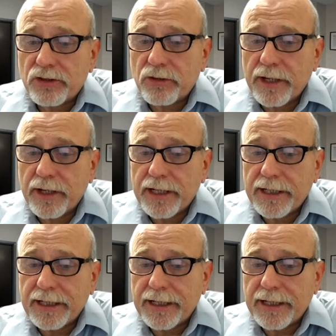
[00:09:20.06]
that he was trying
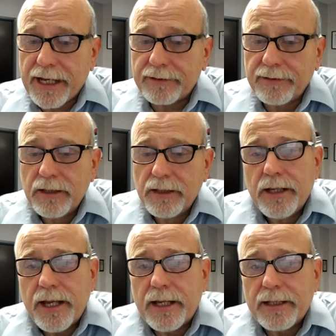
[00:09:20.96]
to connect.
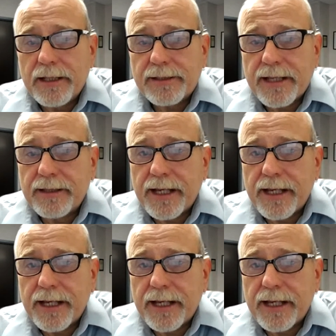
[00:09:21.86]
And